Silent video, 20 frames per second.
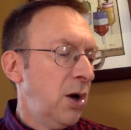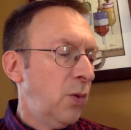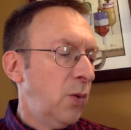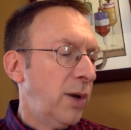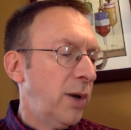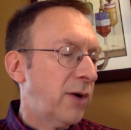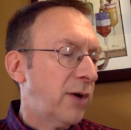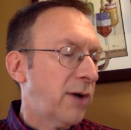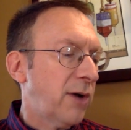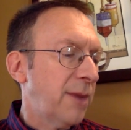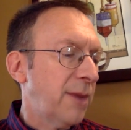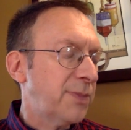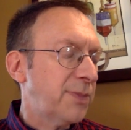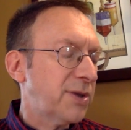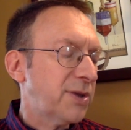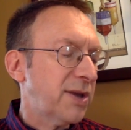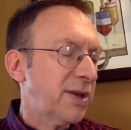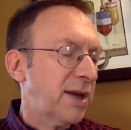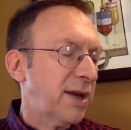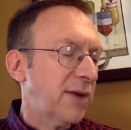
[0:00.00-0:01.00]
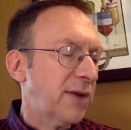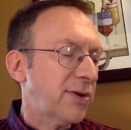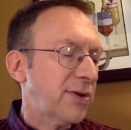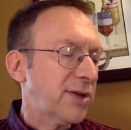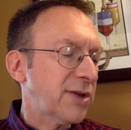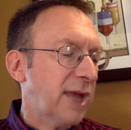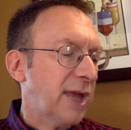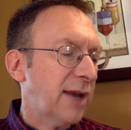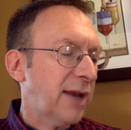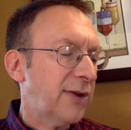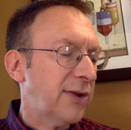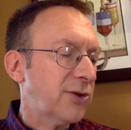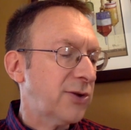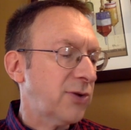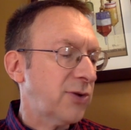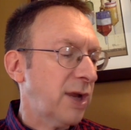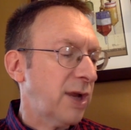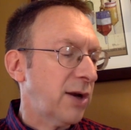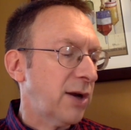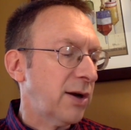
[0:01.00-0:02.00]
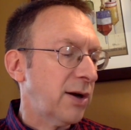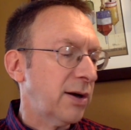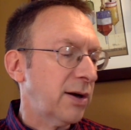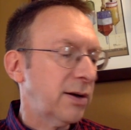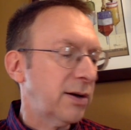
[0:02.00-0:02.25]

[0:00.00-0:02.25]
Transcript: We crept to the other side of the trailer.